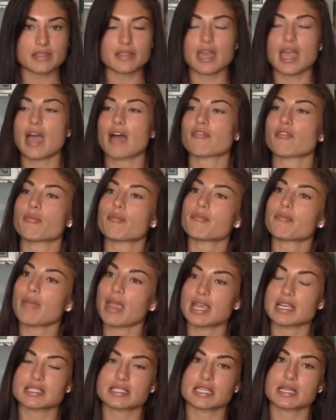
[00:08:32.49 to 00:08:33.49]
They have
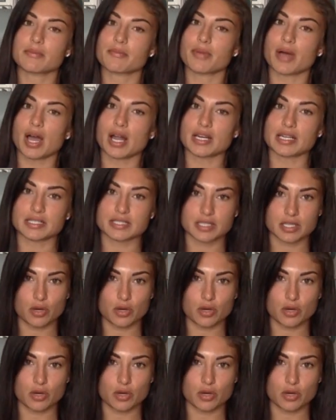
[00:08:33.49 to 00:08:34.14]
amazing bodies,